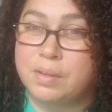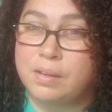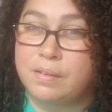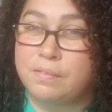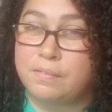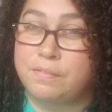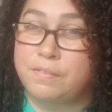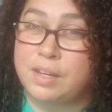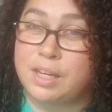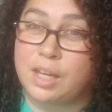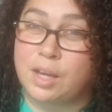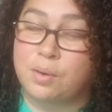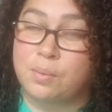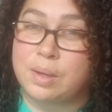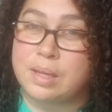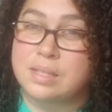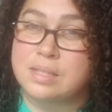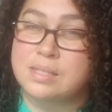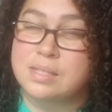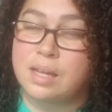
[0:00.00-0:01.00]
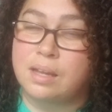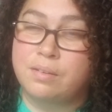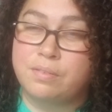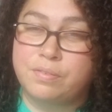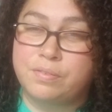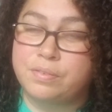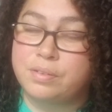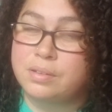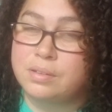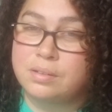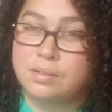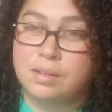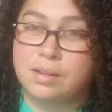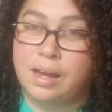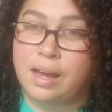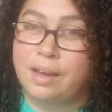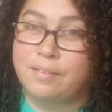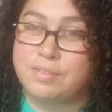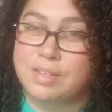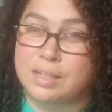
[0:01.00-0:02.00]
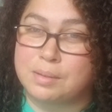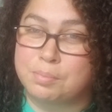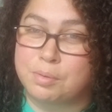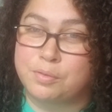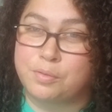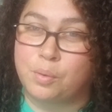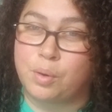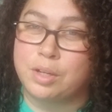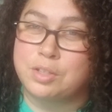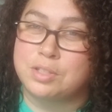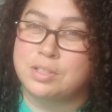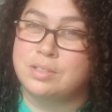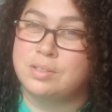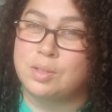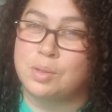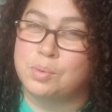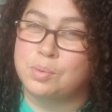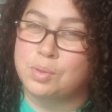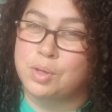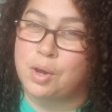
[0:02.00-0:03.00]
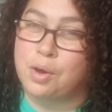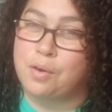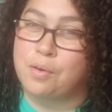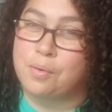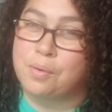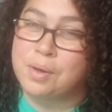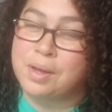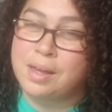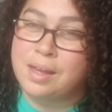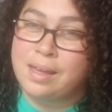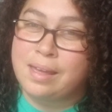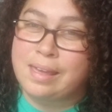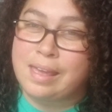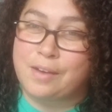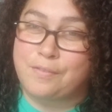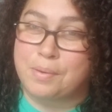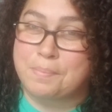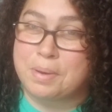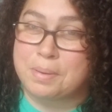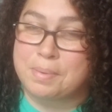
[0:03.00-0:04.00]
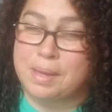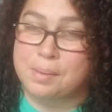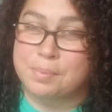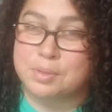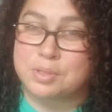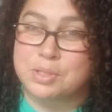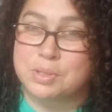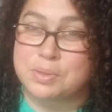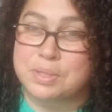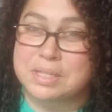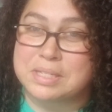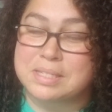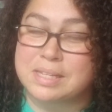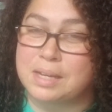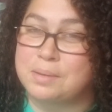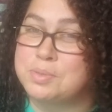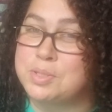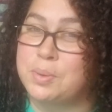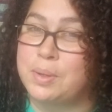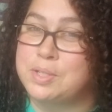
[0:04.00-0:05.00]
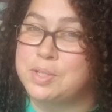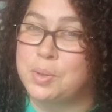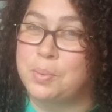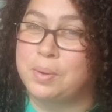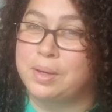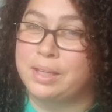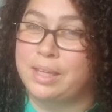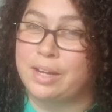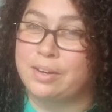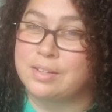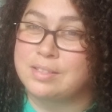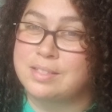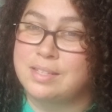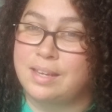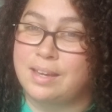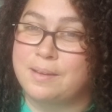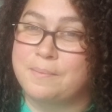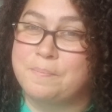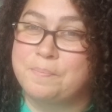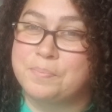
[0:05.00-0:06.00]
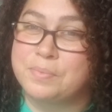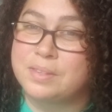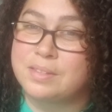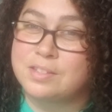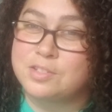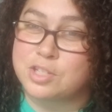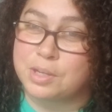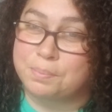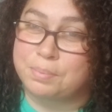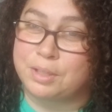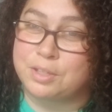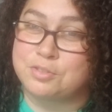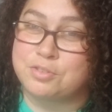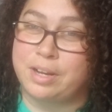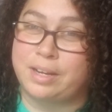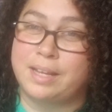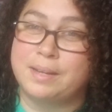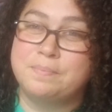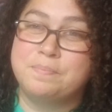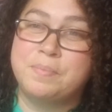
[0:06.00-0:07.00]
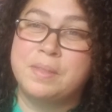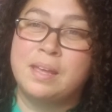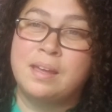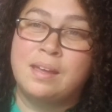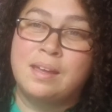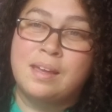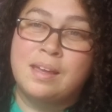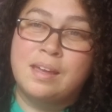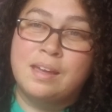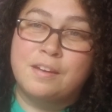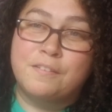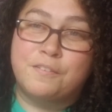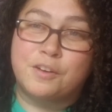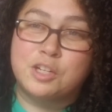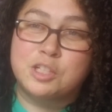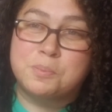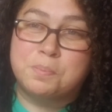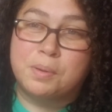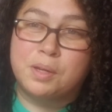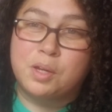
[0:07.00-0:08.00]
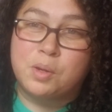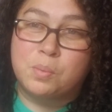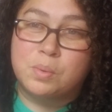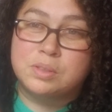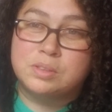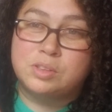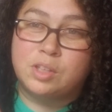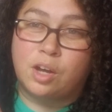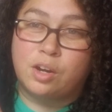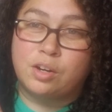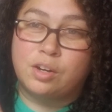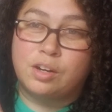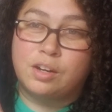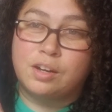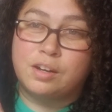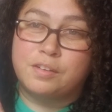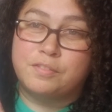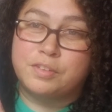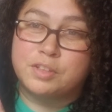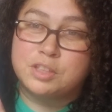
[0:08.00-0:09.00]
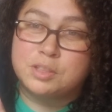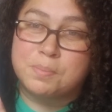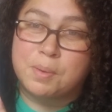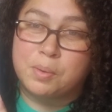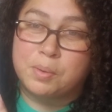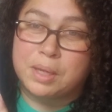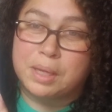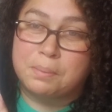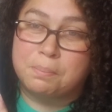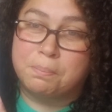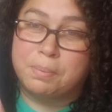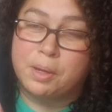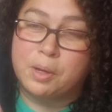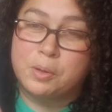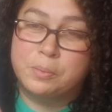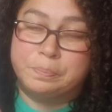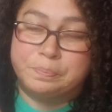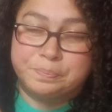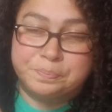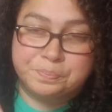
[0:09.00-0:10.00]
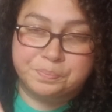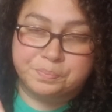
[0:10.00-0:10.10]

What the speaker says: video itself. I've done it before, I just don't know if I'm going to be able to this time, so I don't want to guarantee it. Jumping straight in. First book was Daughter of Smoke and Bone.